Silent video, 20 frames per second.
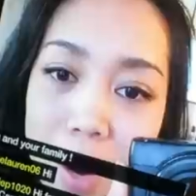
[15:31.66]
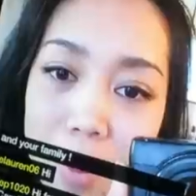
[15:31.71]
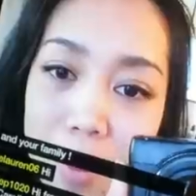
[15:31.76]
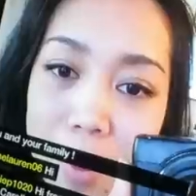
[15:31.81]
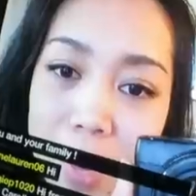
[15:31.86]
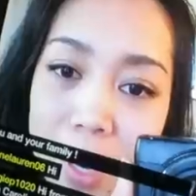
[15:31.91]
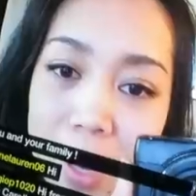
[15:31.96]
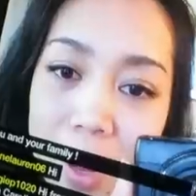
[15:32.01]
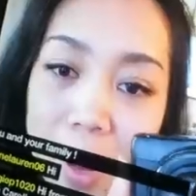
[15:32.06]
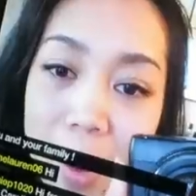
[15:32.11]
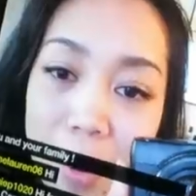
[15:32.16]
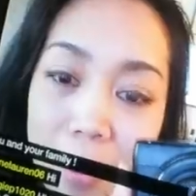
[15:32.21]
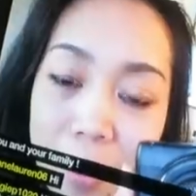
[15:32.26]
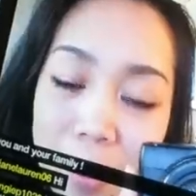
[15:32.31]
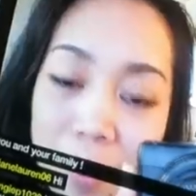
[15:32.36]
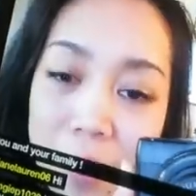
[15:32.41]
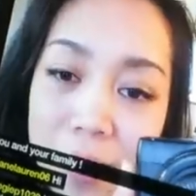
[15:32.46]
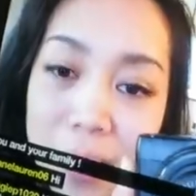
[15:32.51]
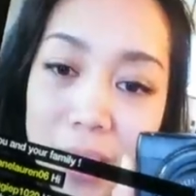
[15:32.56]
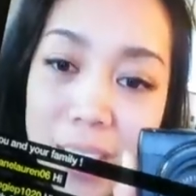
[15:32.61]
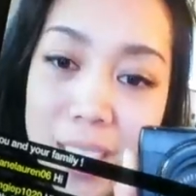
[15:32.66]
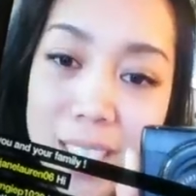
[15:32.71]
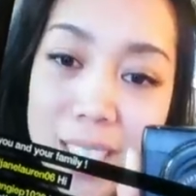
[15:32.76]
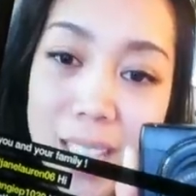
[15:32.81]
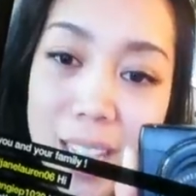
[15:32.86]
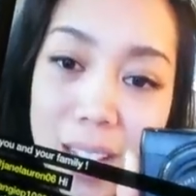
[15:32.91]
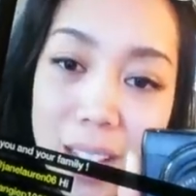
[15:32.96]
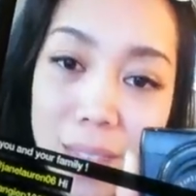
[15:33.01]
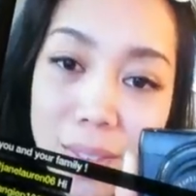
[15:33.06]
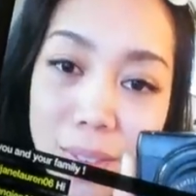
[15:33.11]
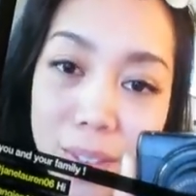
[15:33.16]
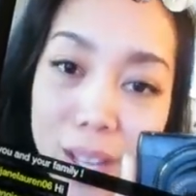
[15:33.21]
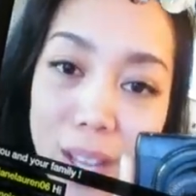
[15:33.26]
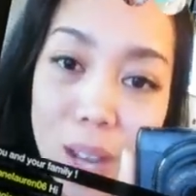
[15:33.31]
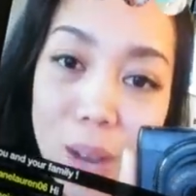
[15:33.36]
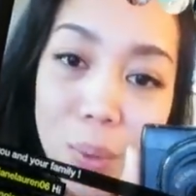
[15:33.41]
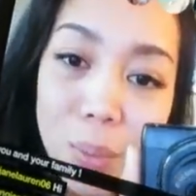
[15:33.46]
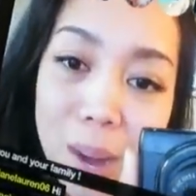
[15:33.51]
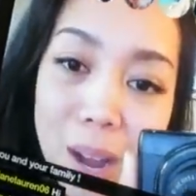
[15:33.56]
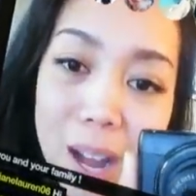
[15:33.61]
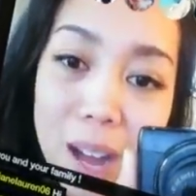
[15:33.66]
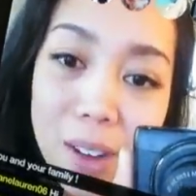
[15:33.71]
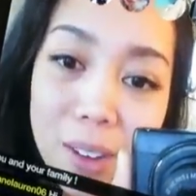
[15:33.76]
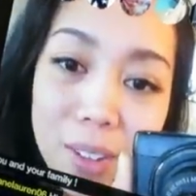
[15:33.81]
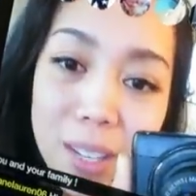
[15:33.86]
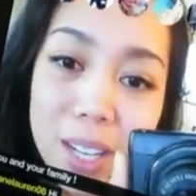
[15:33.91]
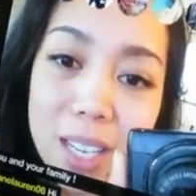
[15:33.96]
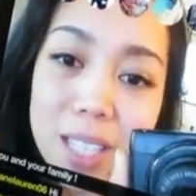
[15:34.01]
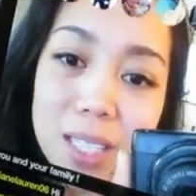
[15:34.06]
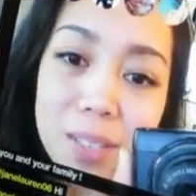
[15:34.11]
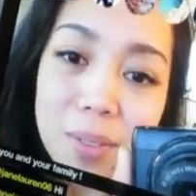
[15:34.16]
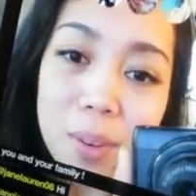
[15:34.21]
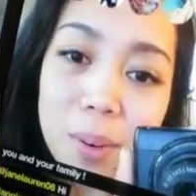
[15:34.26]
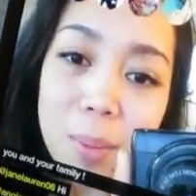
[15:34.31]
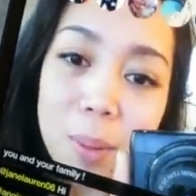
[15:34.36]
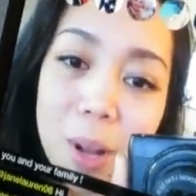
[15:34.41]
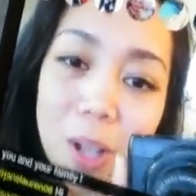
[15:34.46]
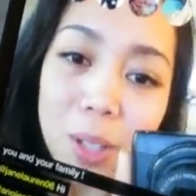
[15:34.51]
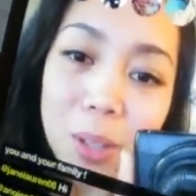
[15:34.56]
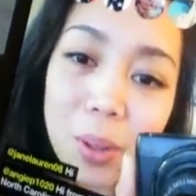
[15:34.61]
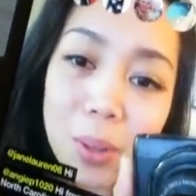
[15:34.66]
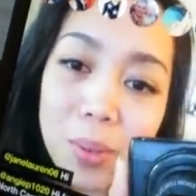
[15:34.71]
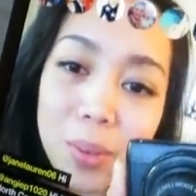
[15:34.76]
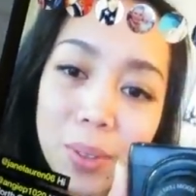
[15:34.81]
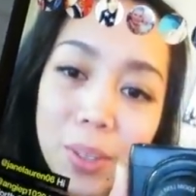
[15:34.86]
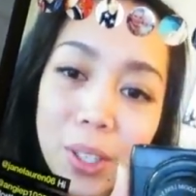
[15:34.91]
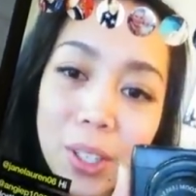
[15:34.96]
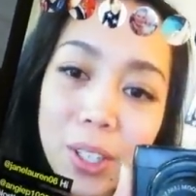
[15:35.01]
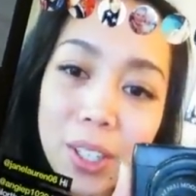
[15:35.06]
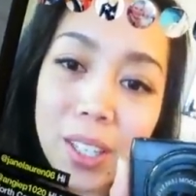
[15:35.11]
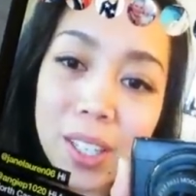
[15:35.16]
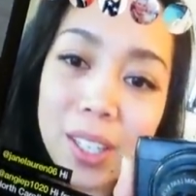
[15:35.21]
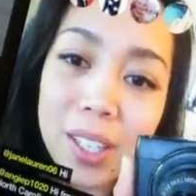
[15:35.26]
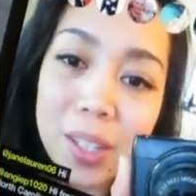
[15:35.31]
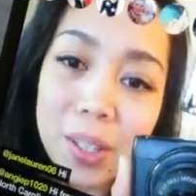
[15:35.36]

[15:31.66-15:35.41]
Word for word: Oh, from Philadelphia? Wow, you guys are from all over.